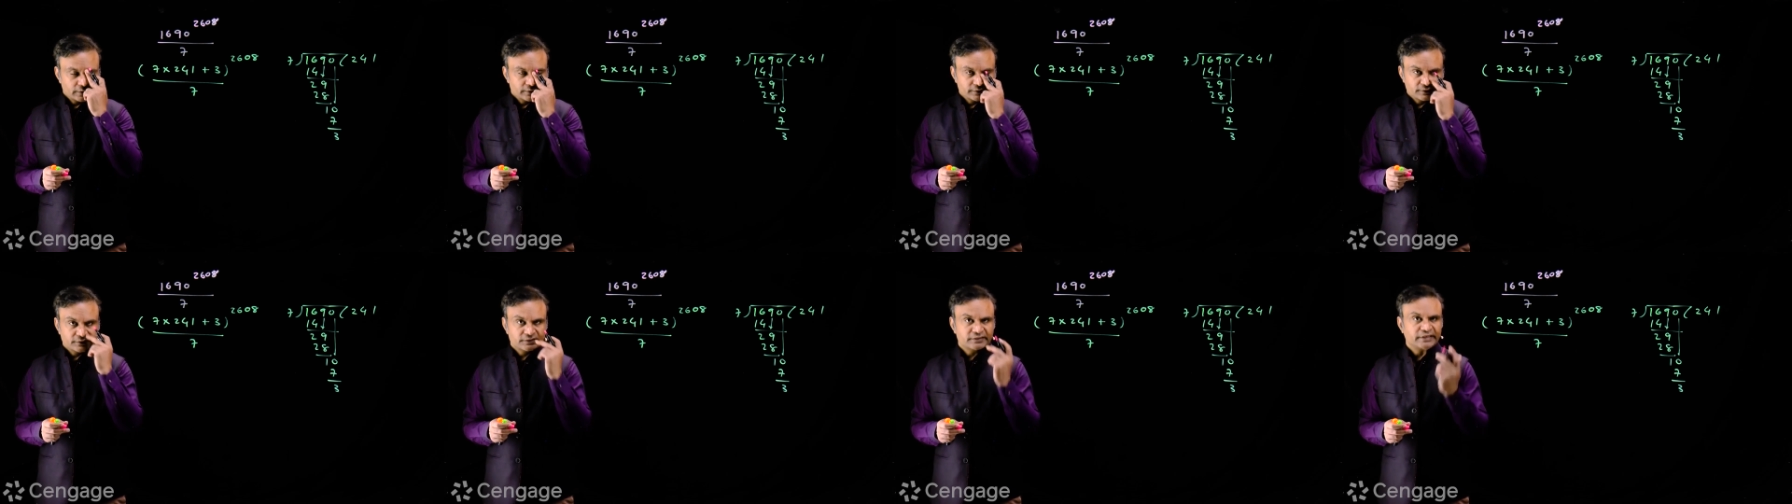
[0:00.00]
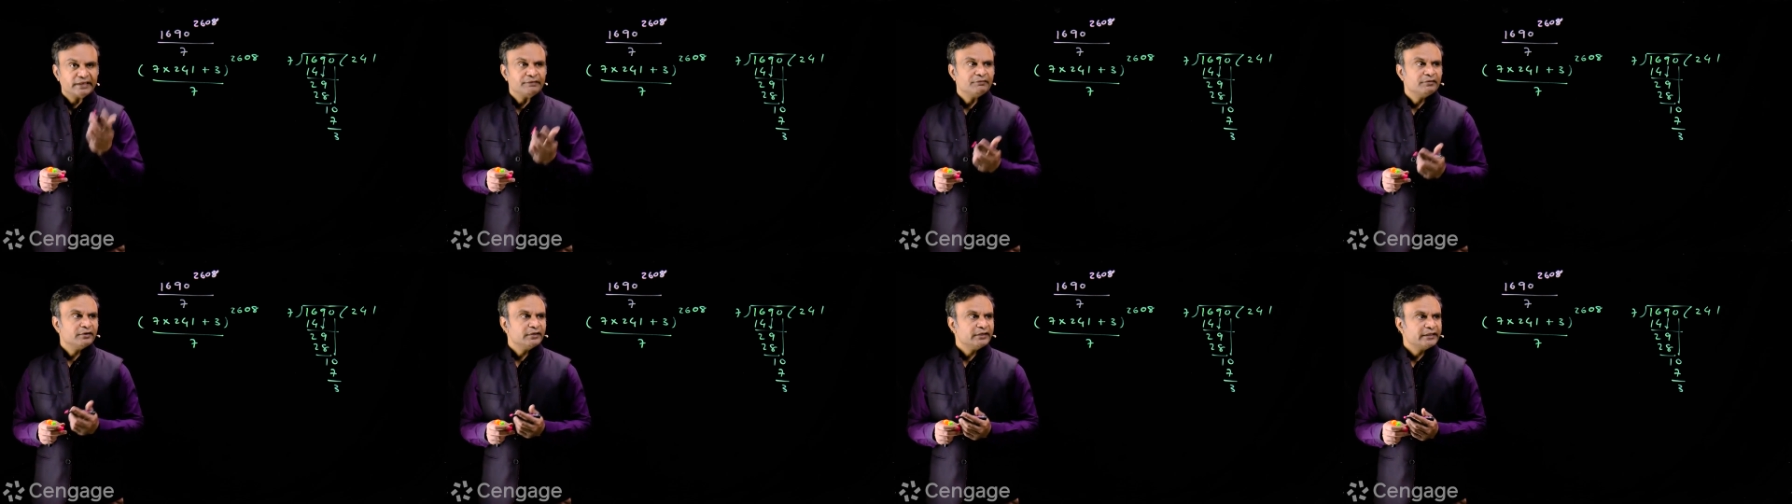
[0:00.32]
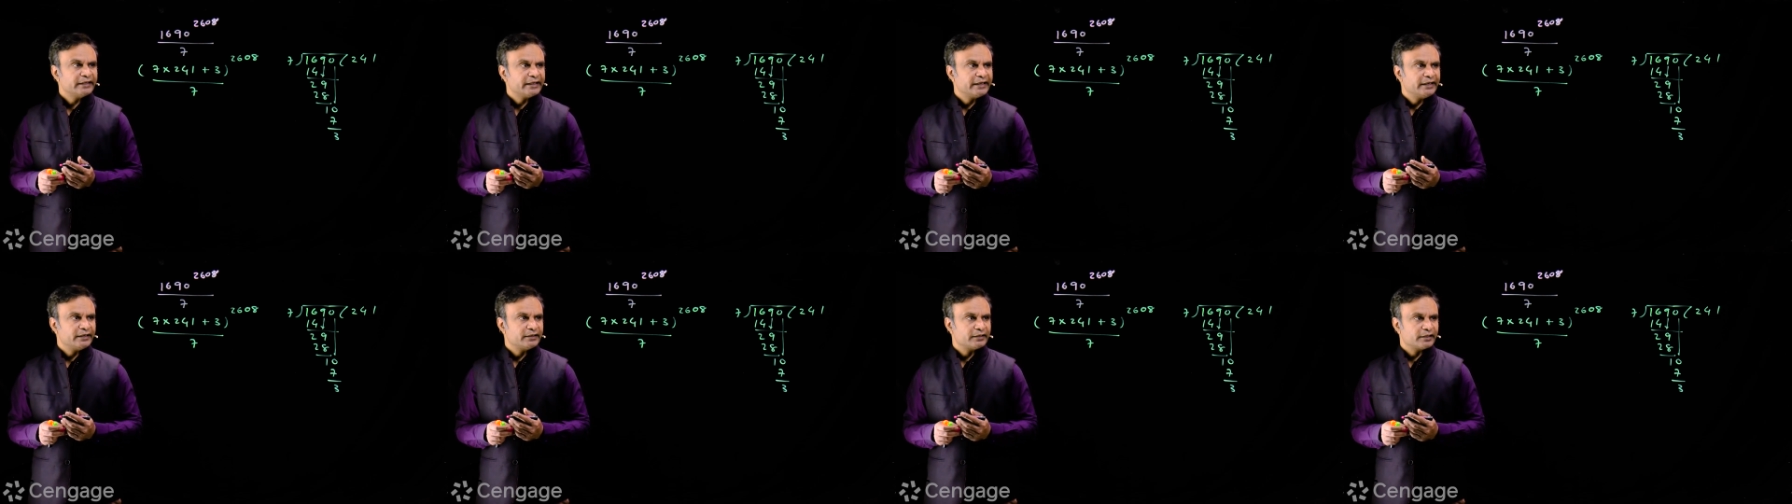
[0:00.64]

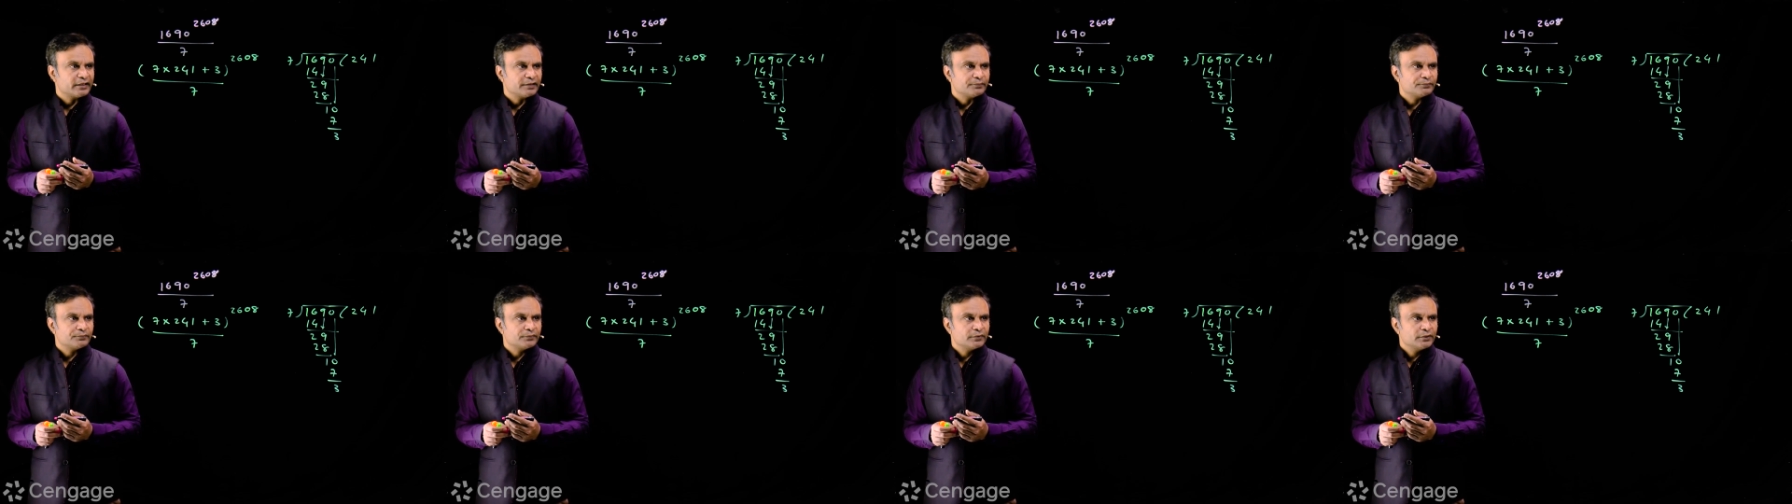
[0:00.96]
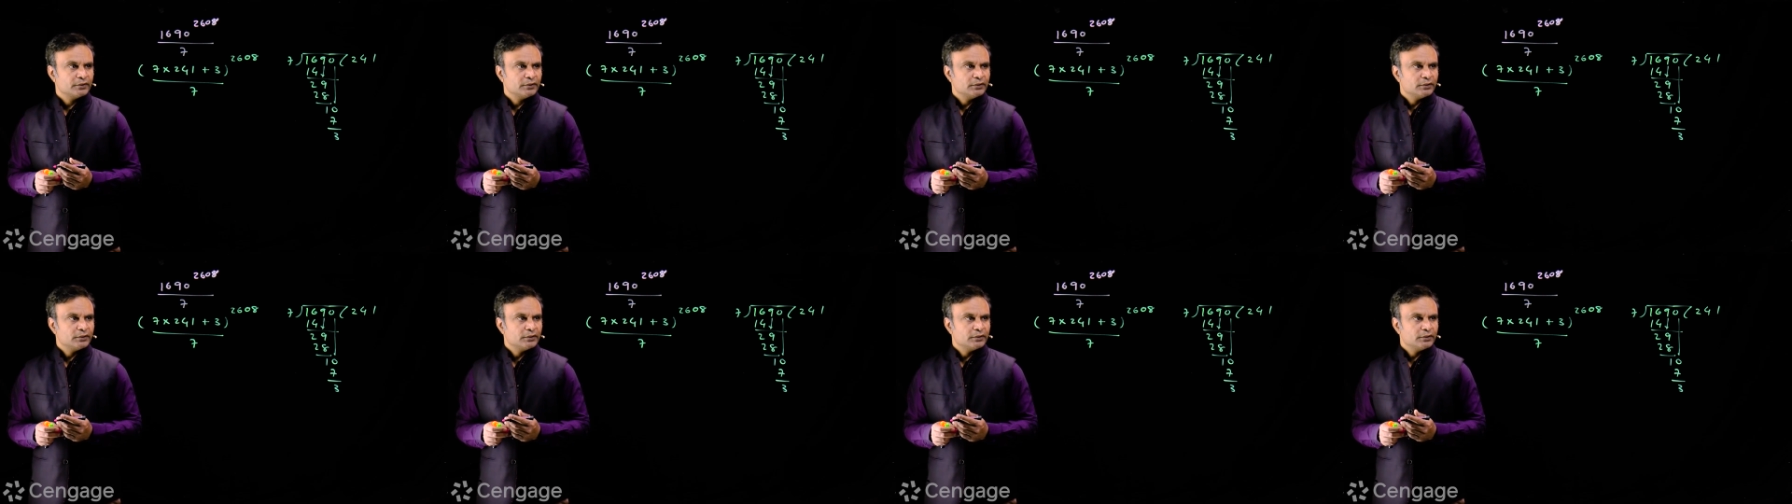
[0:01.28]
7k type.